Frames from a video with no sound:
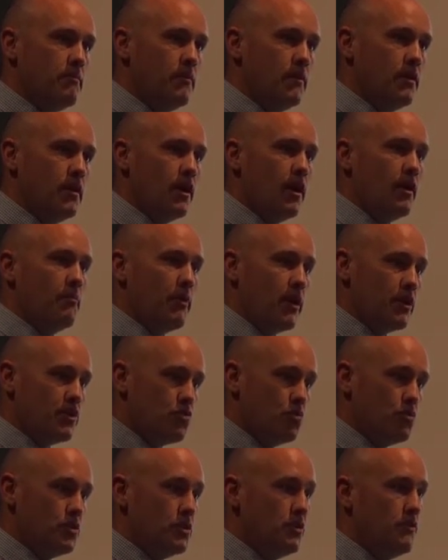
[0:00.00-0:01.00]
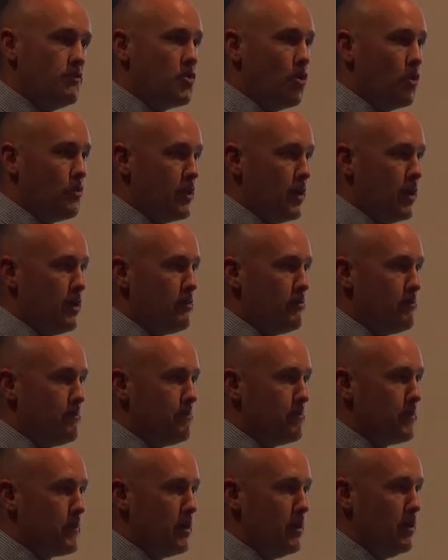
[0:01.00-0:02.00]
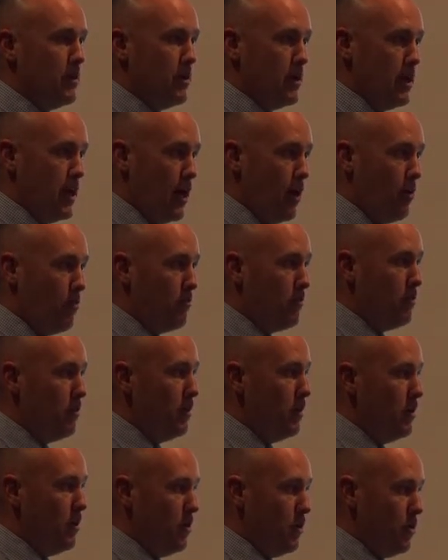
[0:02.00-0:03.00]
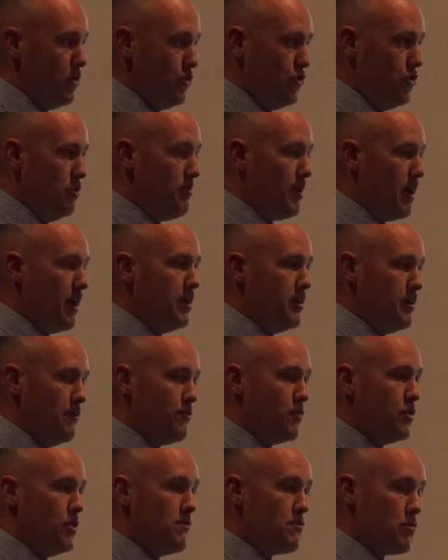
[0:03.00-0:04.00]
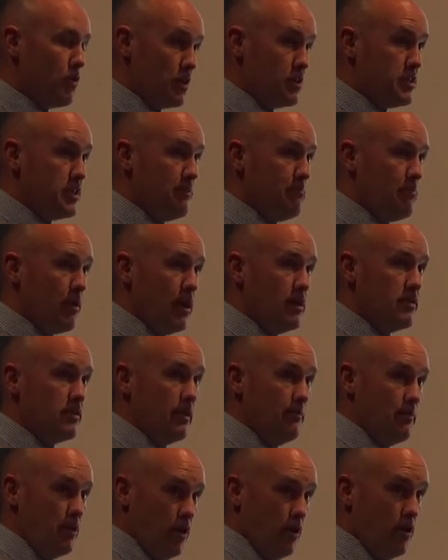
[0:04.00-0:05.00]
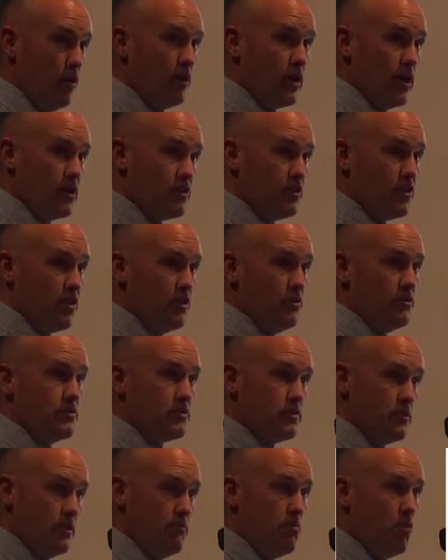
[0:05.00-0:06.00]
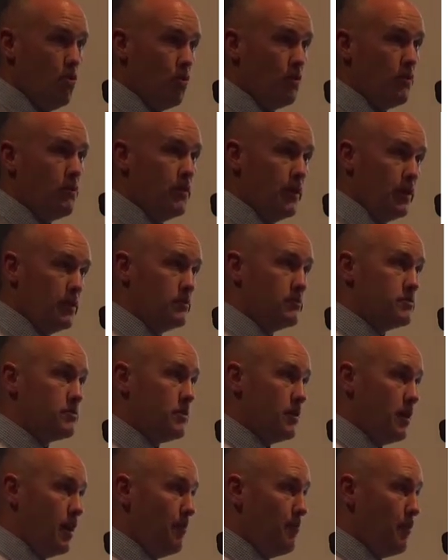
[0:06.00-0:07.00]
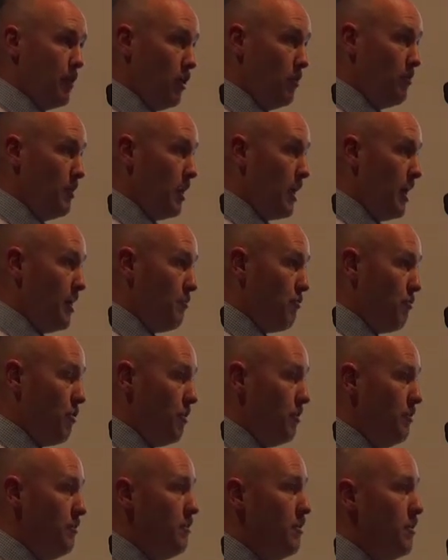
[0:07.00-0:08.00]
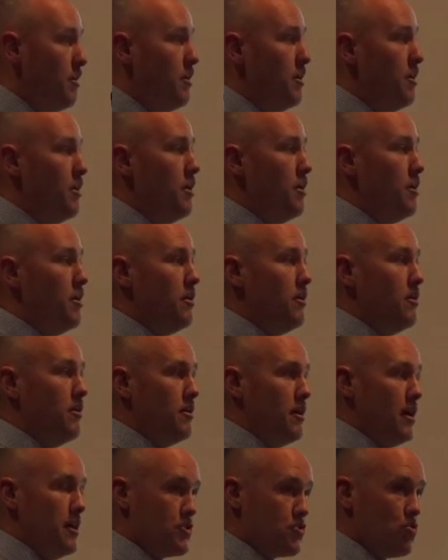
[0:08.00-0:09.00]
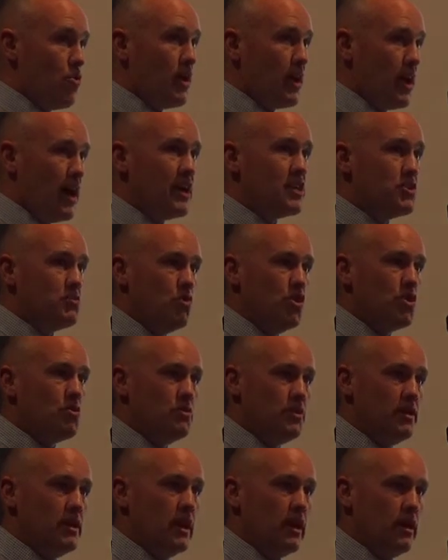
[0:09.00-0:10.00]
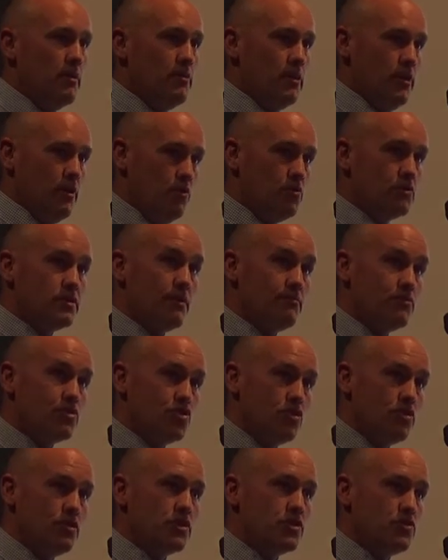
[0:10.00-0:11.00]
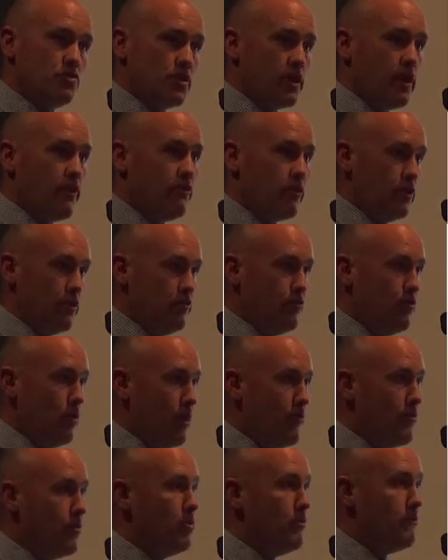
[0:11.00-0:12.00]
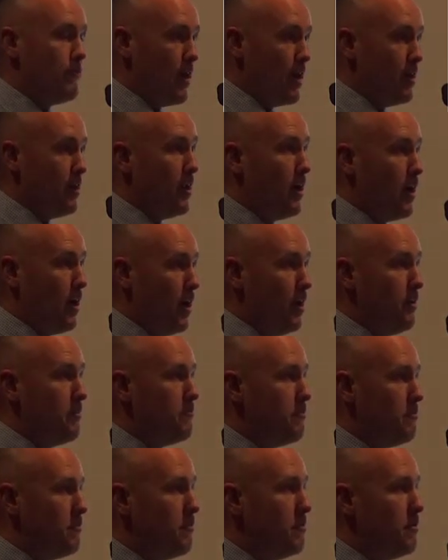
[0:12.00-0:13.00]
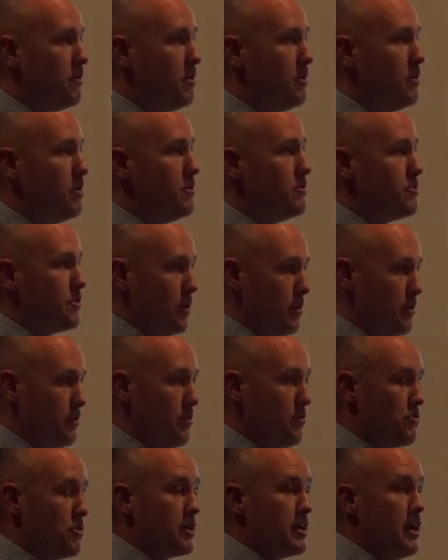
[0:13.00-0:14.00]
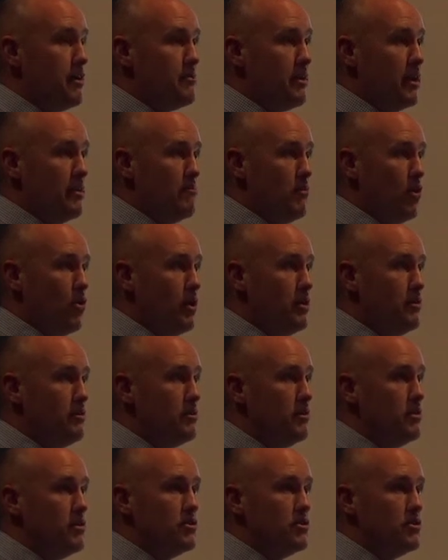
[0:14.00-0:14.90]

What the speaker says: And make sure that you've got that. Now, you've got a 10-page limit, and I'll get to those important things a little bit later on. It's quite hard to work within that limit. And there are some students who are currently in Year 11 who found it hard. So you've got to keep that in mind.